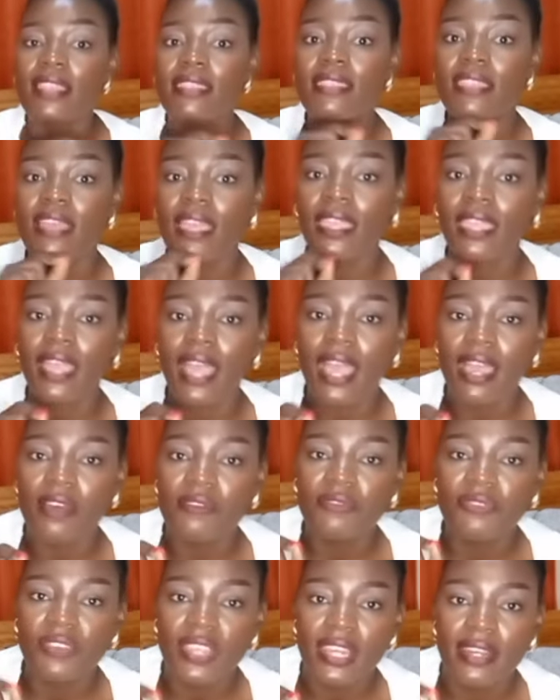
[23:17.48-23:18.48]
They
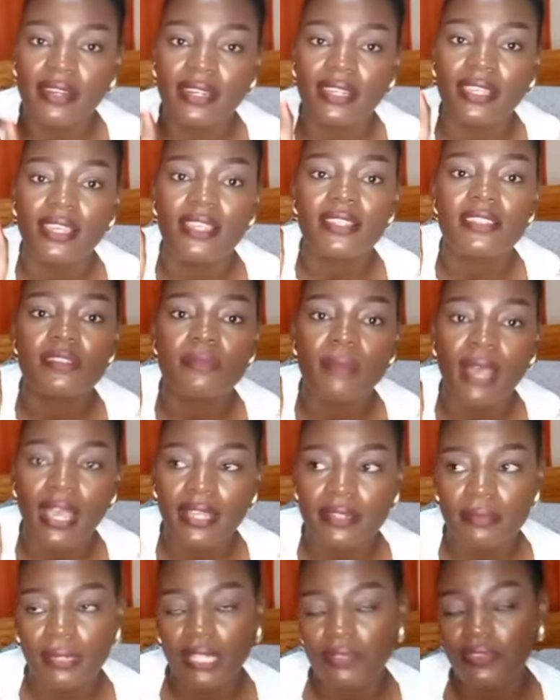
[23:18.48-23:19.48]
are very
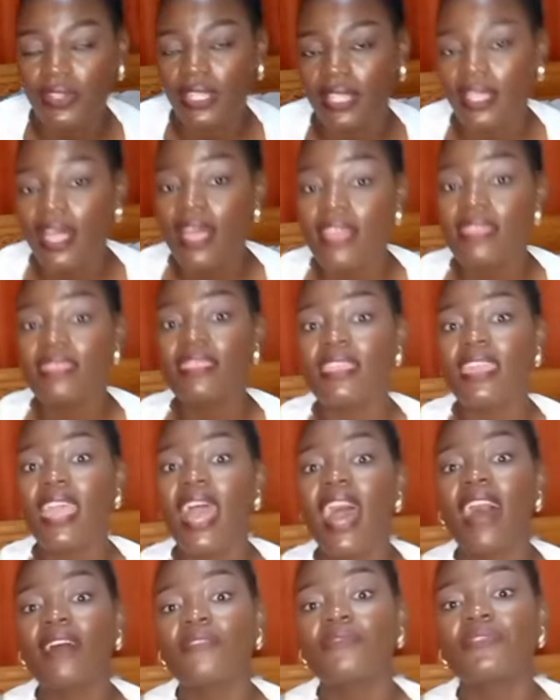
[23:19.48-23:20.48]
smart, my friend.
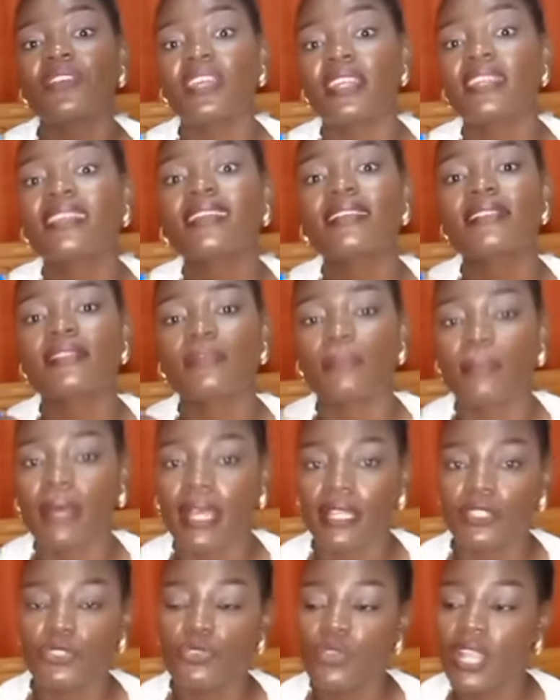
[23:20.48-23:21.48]
They are very
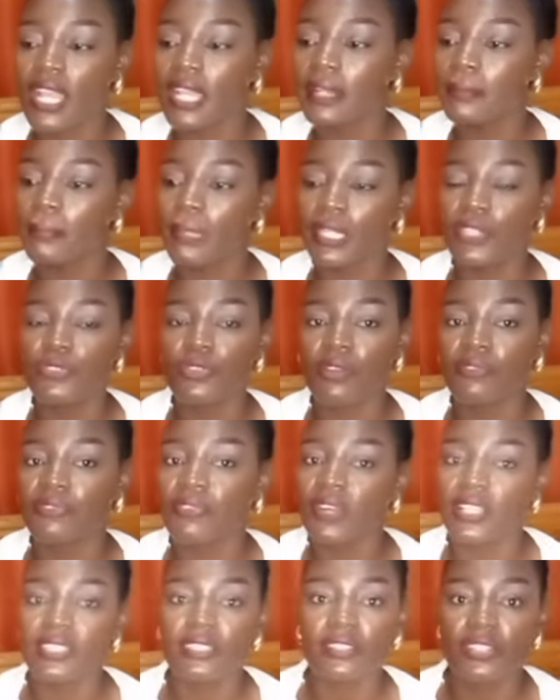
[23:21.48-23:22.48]
smart. You can't meet your
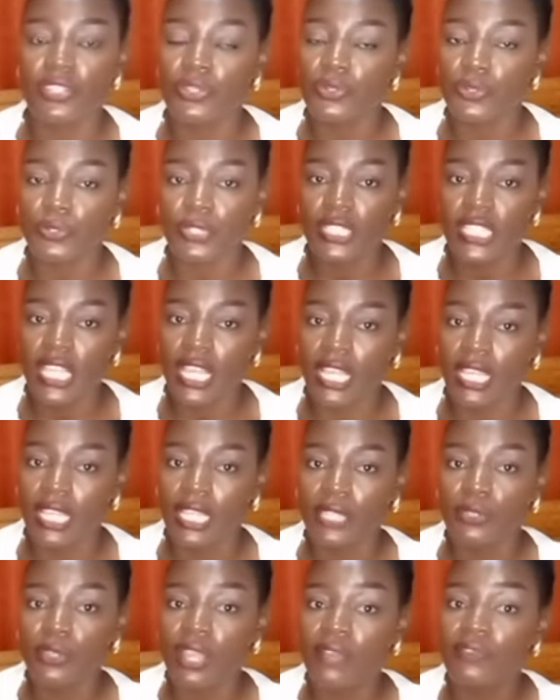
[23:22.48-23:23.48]
first recruiter.
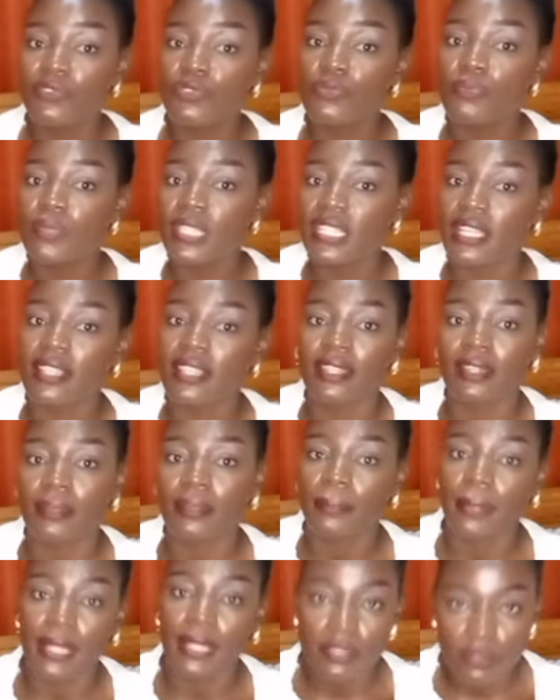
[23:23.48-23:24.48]
You have to meet
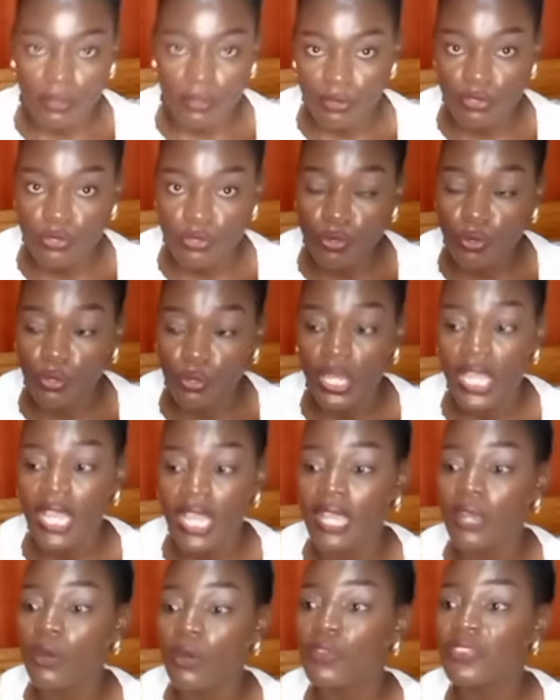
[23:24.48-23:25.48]
another person. So
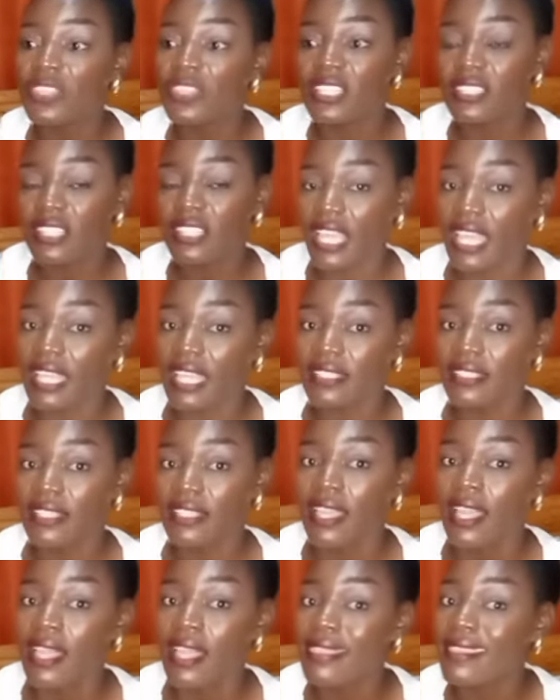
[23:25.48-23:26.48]
on this case,
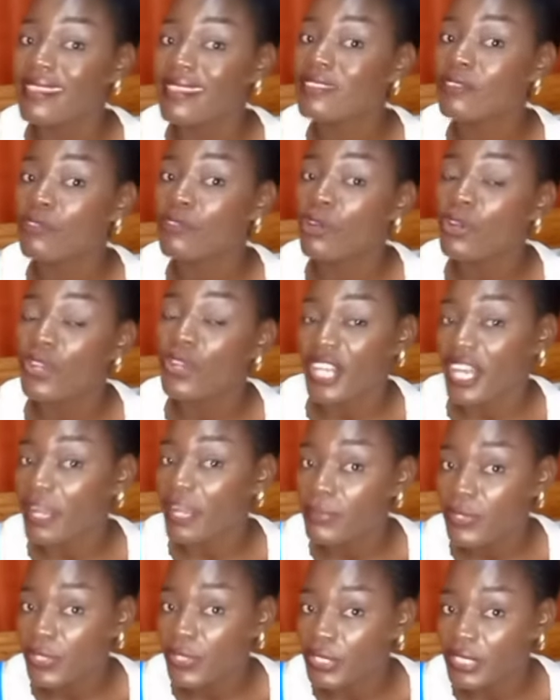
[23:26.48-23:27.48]
there's no
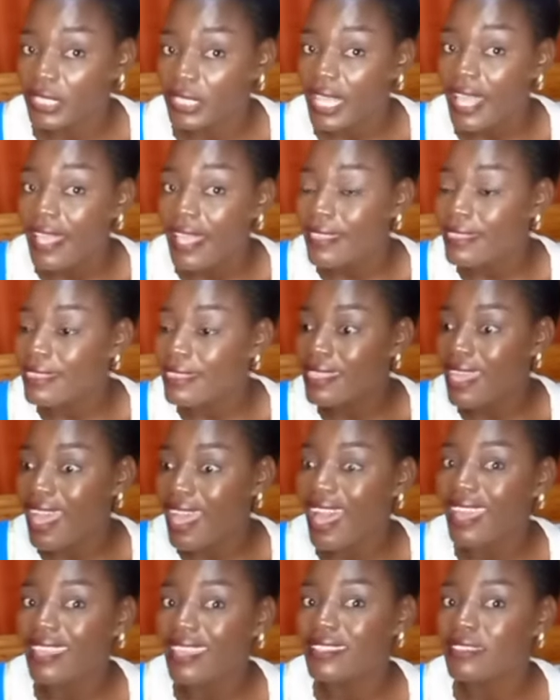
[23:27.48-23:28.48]
corruption.
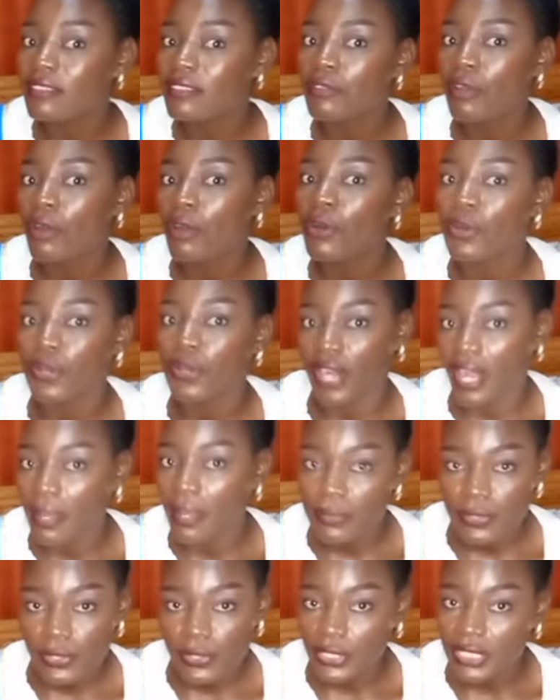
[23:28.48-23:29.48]
There is no
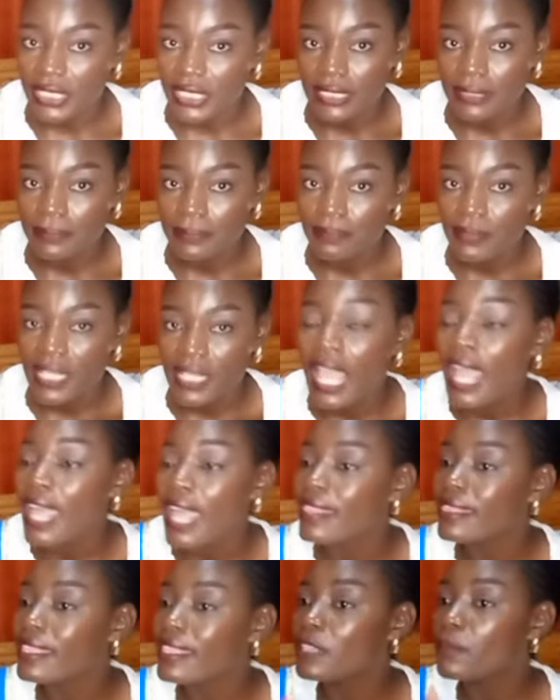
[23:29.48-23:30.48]
corruption.
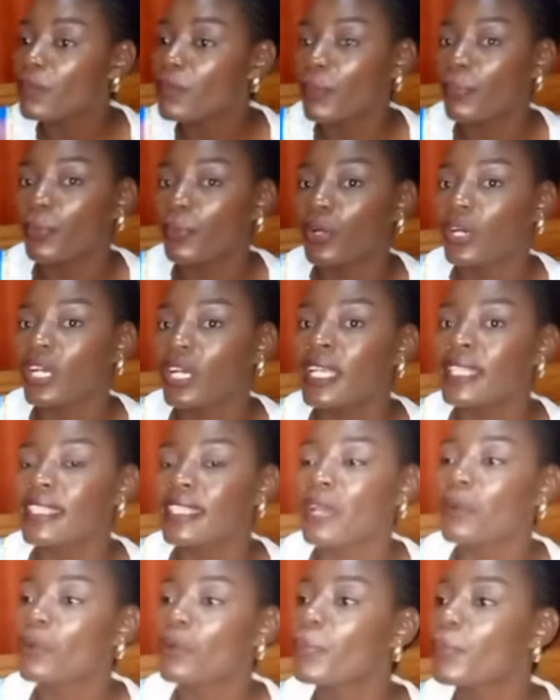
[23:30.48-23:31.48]
And these people,
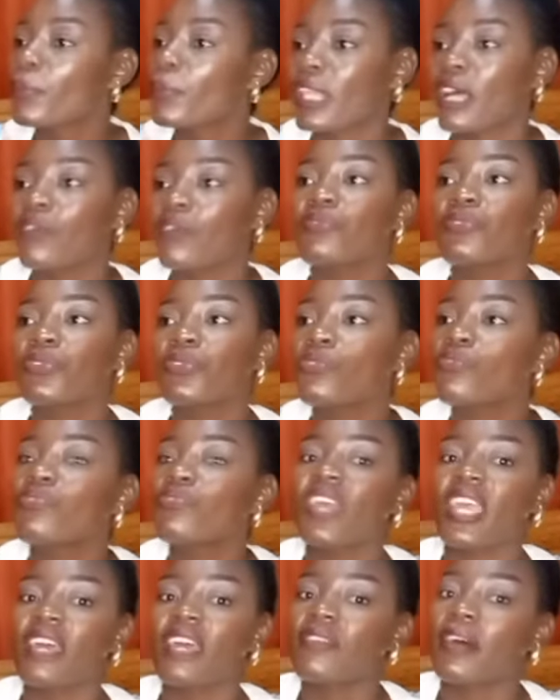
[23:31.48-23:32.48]
they're not people that
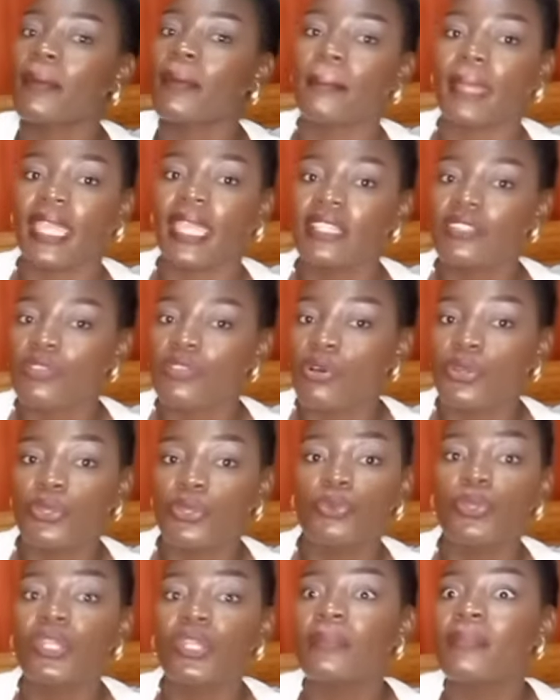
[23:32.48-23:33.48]
you've ever met or
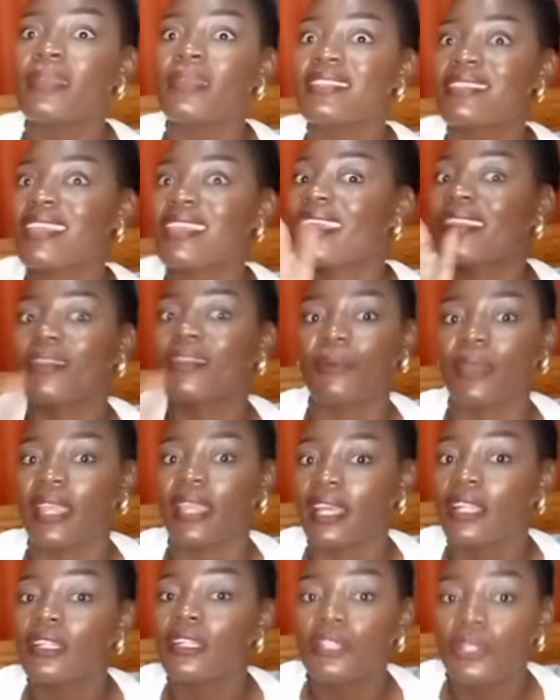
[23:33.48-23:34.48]
you will meet
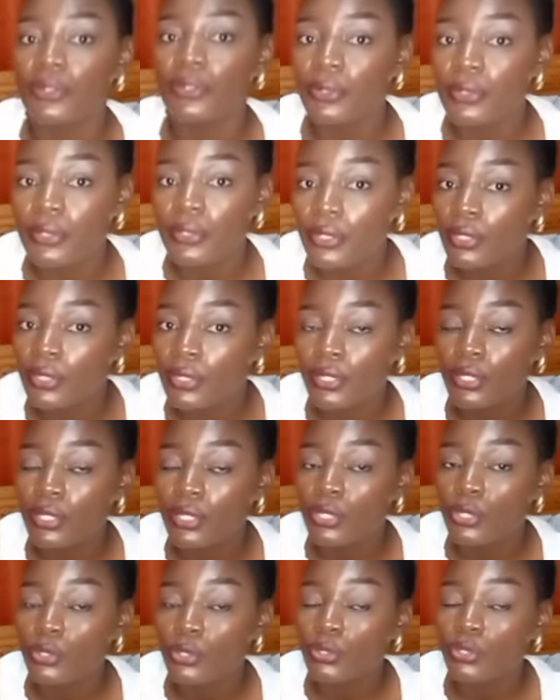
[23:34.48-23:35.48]
anywhere. No.
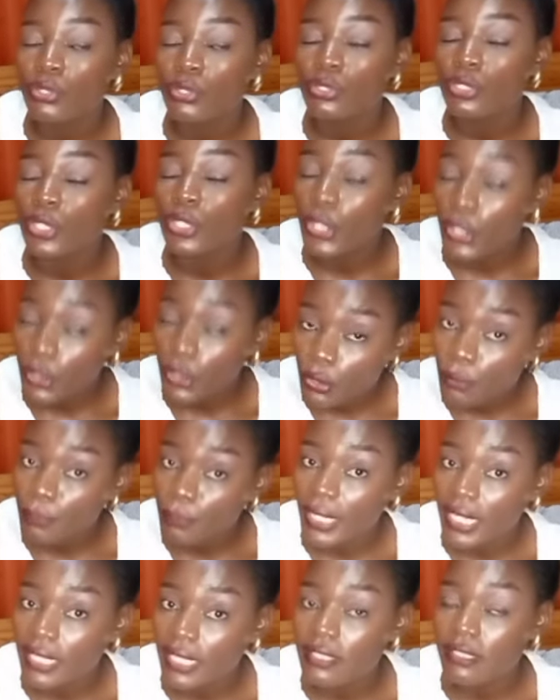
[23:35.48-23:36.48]
No,
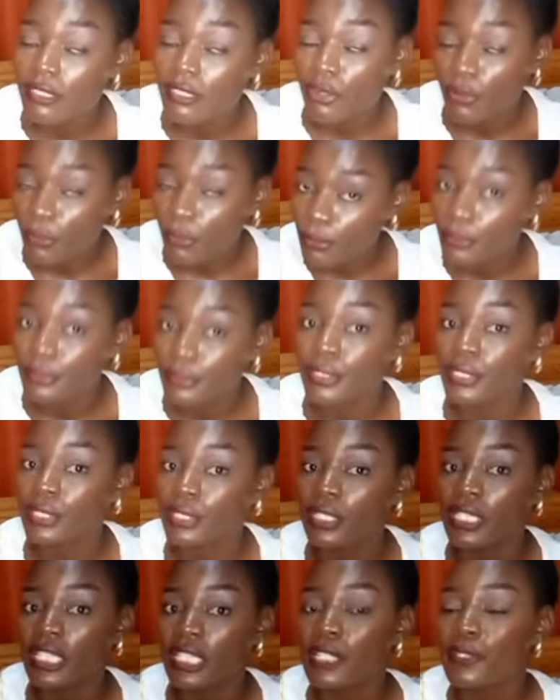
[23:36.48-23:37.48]
please, no.
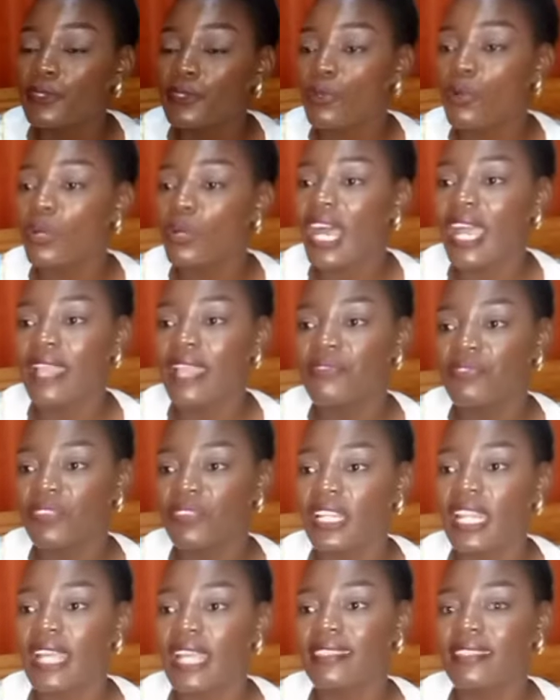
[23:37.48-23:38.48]
So I
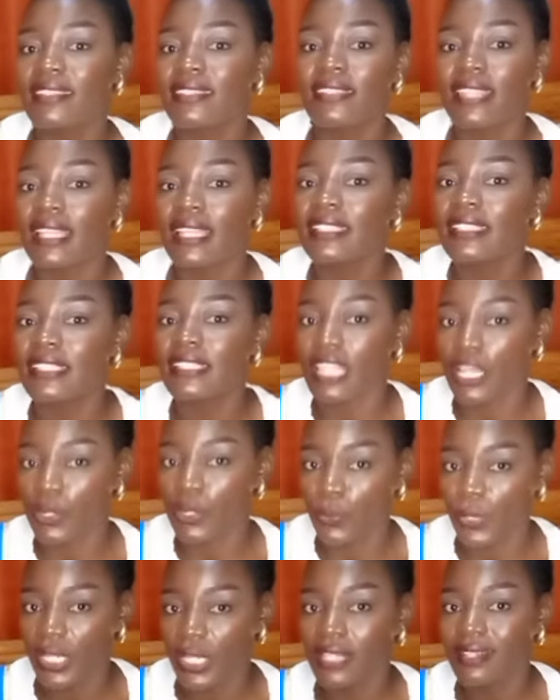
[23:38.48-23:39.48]
feel like this is the
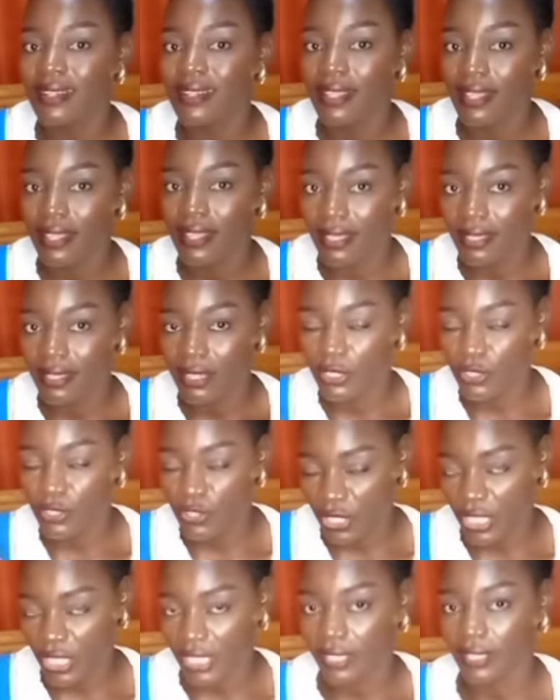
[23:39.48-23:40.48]
genuine
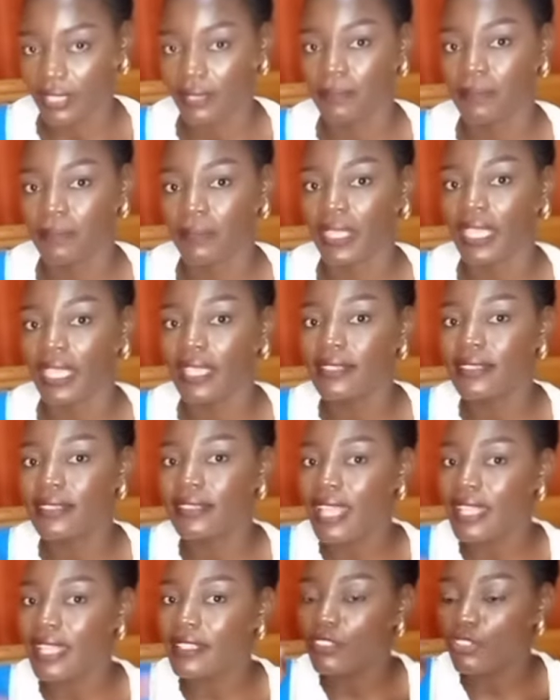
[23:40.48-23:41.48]
deal. It's
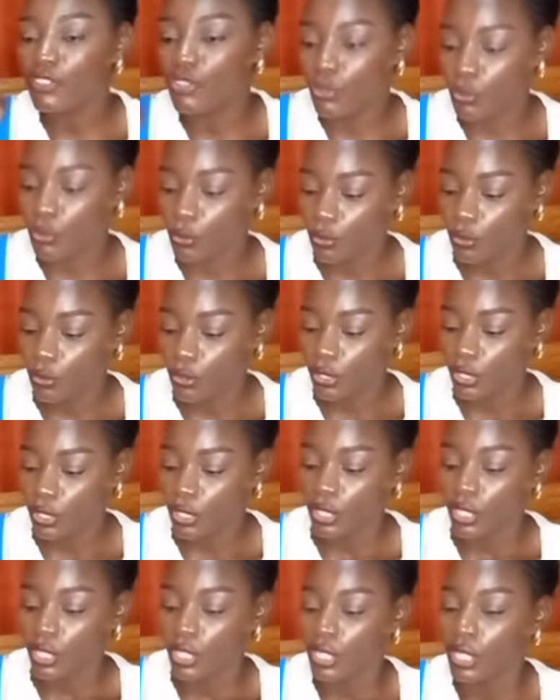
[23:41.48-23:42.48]
just you
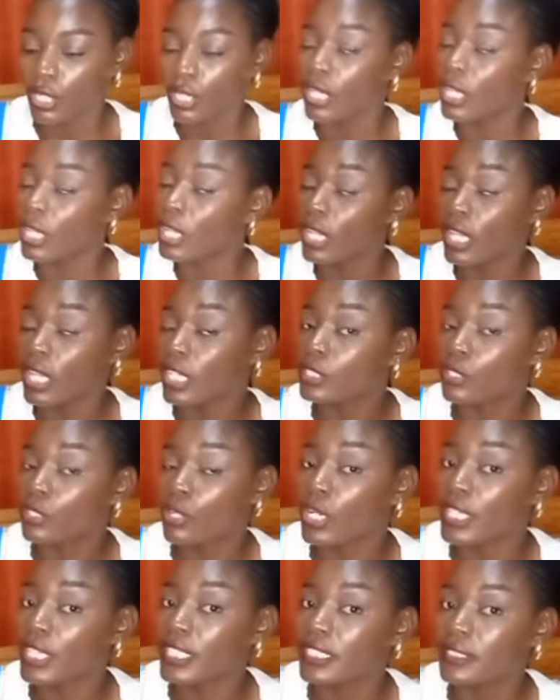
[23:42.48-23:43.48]
and
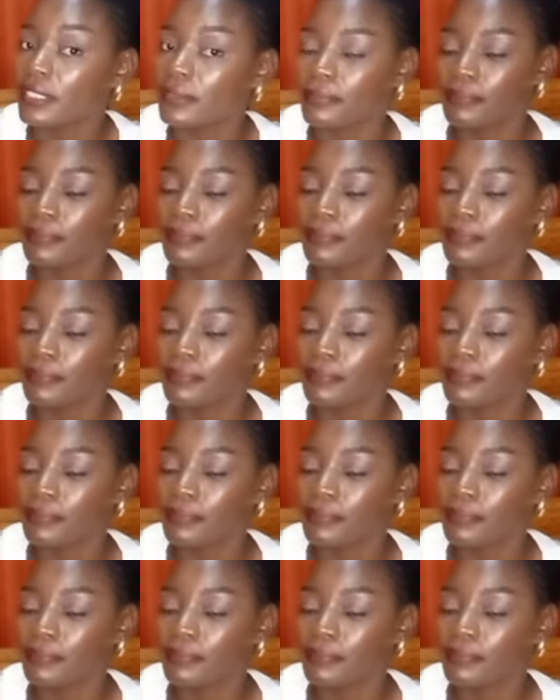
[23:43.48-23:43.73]
God.